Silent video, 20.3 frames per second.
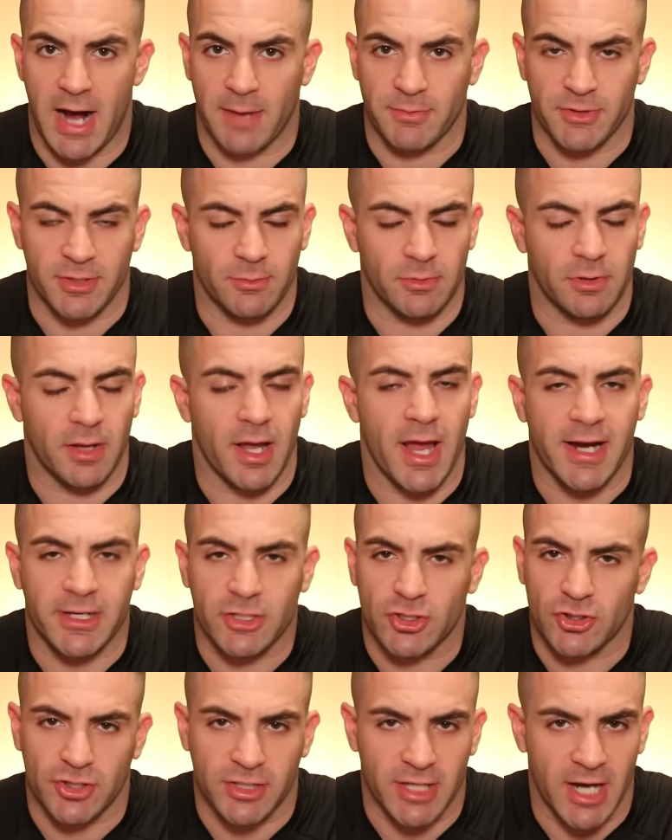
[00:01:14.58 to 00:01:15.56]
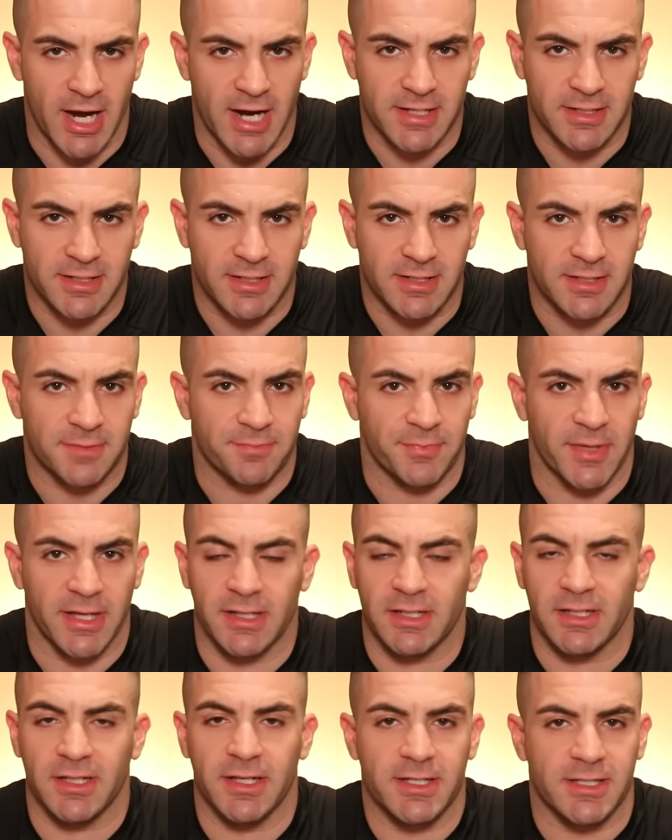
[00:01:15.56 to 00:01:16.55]
optimal exercises,
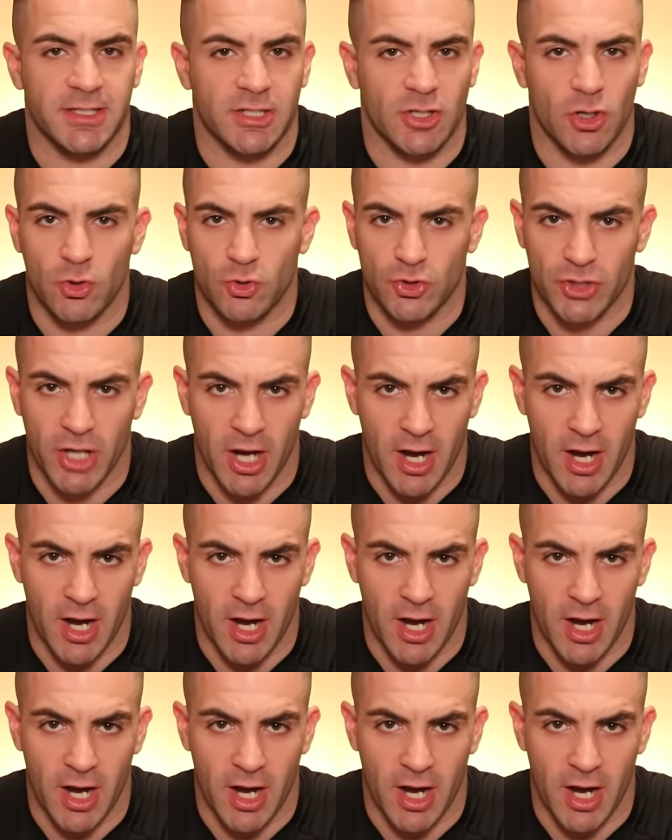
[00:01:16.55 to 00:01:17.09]
and the list goes